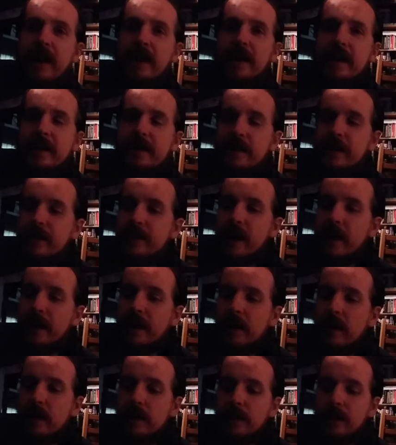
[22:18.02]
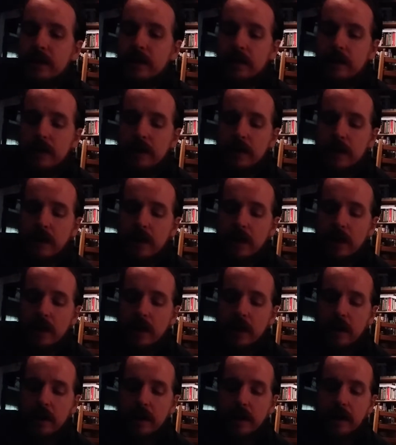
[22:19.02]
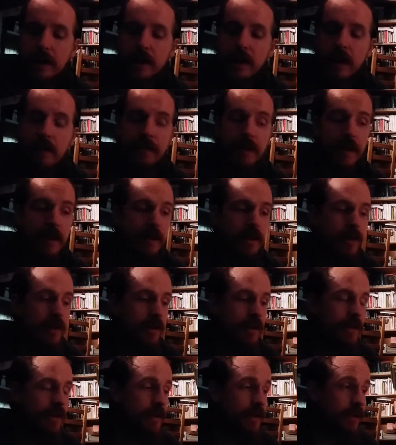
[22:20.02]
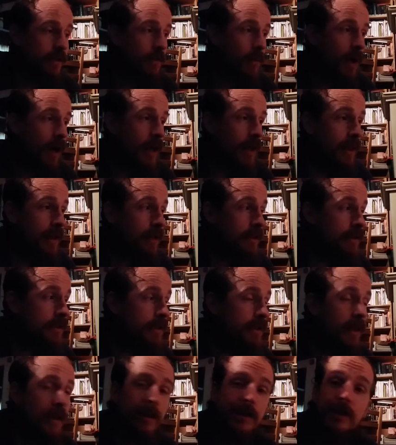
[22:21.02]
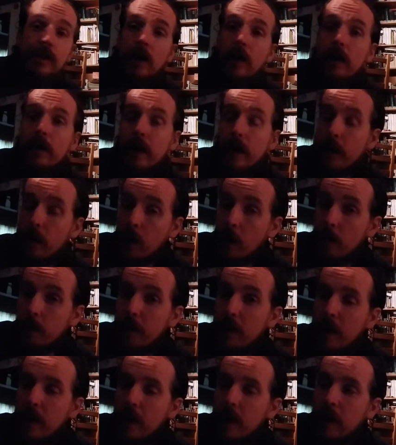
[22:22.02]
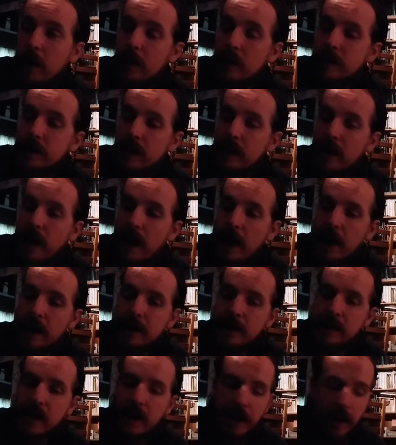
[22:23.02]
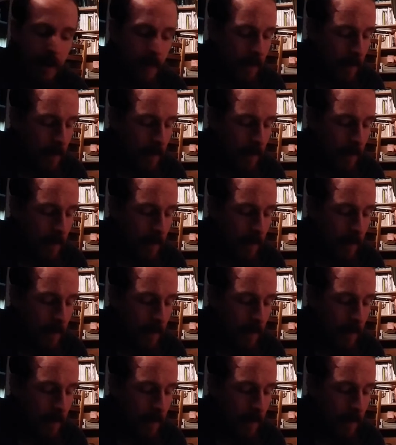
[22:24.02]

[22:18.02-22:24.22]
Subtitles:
that's just psychological definitions, the way that a certain group looks at that. It's like,